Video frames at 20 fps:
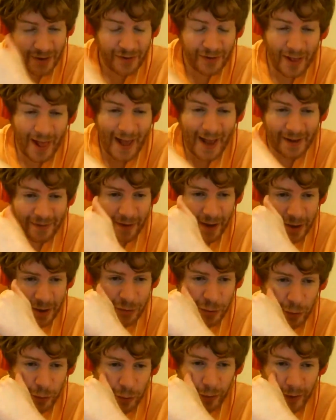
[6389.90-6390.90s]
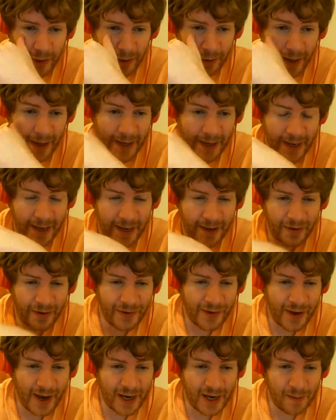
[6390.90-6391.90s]
his last, truly, his
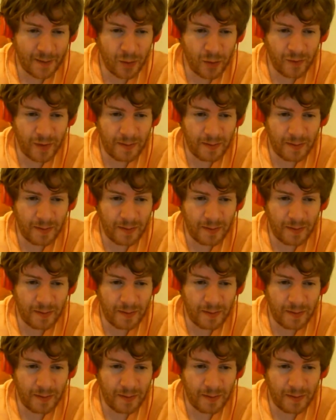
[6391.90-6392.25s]
kind of movie